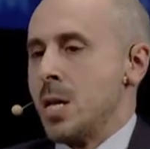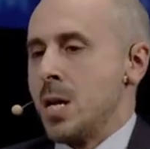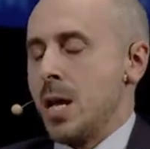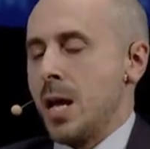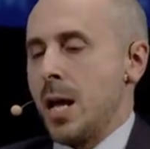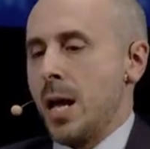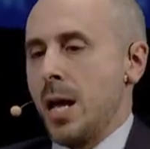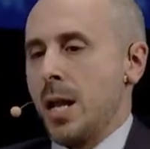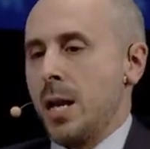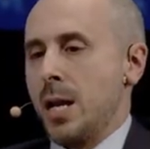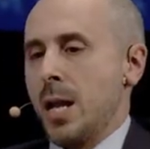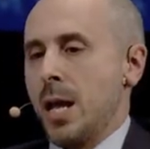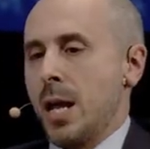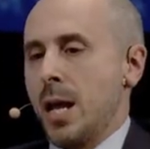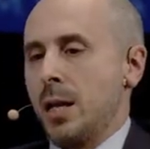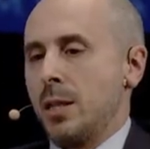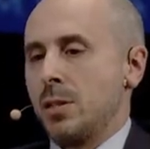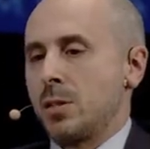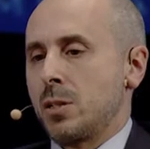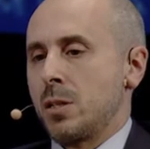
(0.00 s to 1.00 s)
and
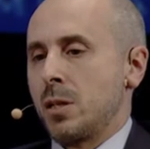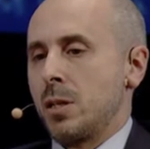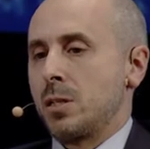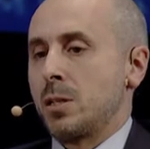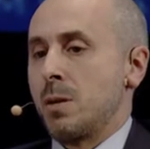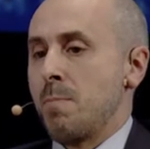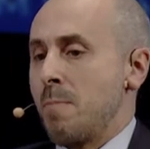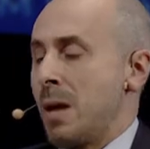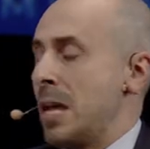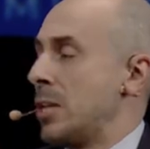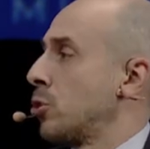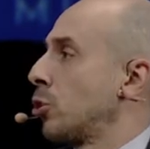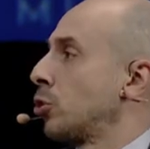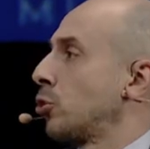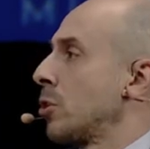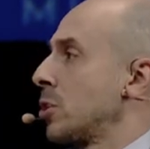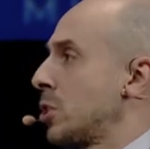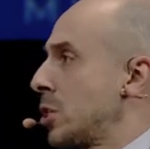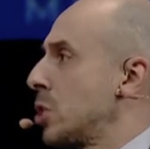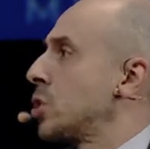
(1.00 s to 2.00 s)
it's a major
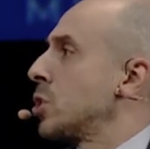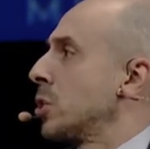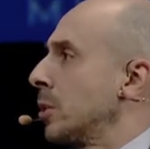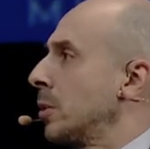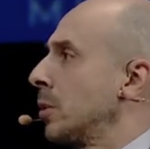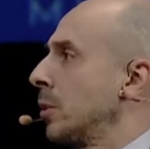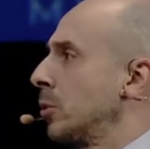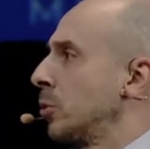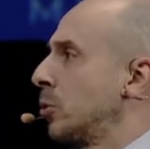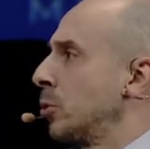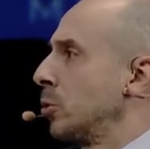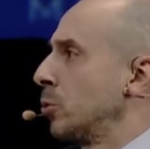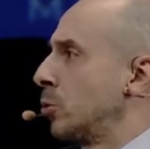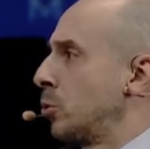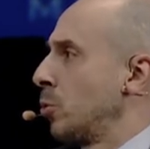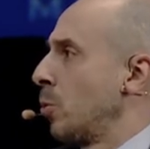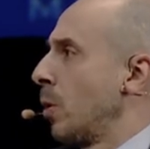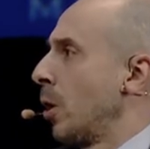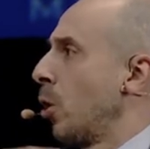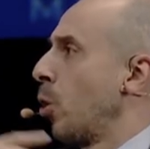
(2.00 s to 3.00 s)
transition
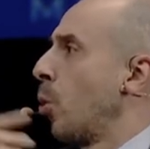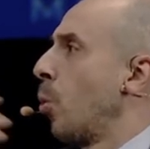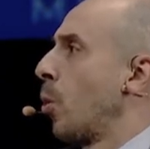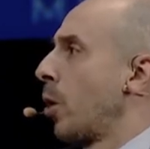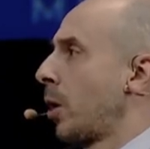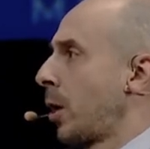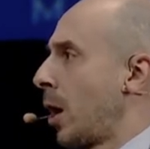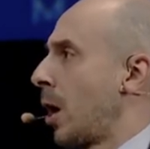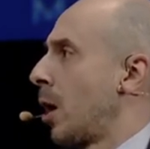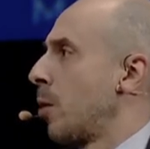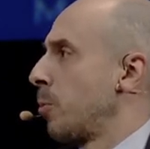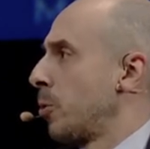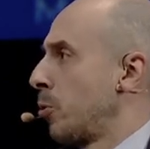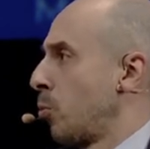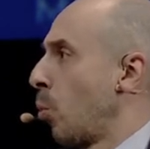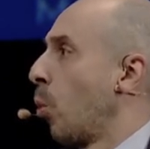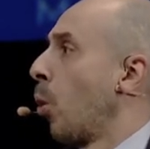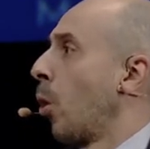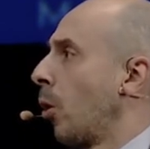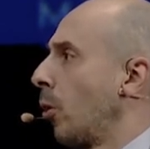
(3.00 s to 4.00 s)
to a lower carbon
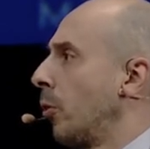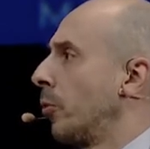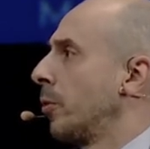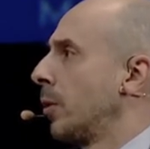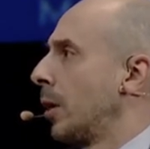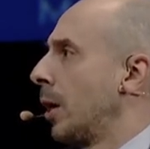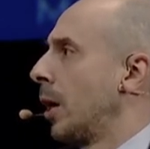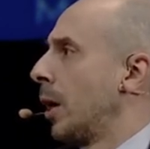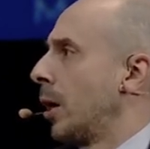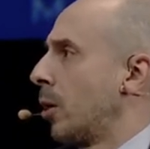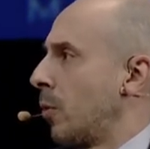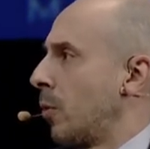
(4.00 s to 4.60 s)
world over